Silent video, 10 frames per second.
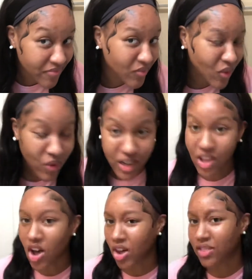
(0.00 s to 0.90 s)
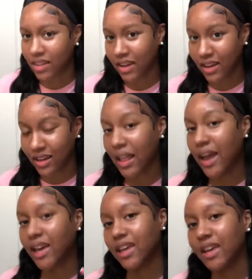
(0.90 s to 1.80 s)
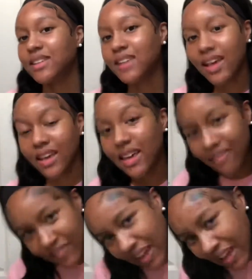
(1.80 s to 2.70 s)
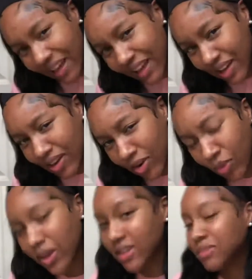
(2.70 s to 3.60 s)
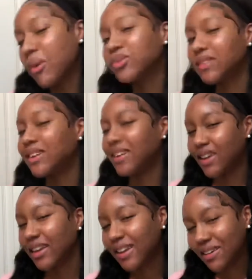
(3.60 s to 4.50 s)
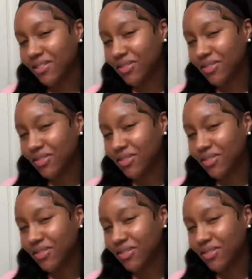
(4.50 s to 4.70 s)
What do y'all think? Like, is it giving what it's supposed to give?